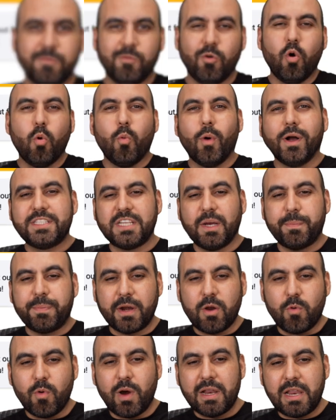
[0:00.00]
Well, what's up
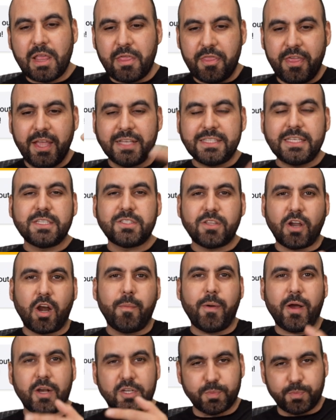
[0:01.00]
everyone? This is
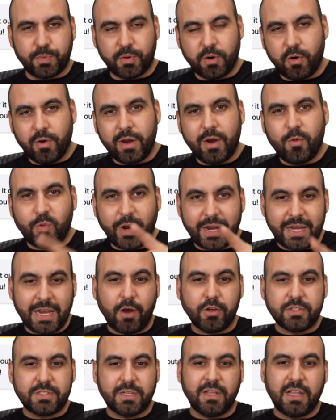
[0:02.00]
Starbox Pro and right
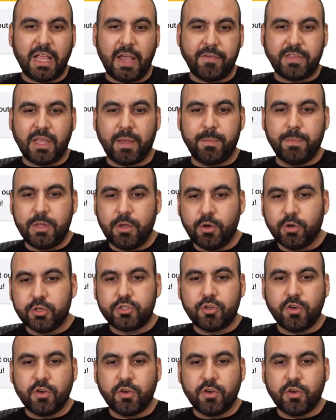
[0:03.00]
now it's on a lifetime deal.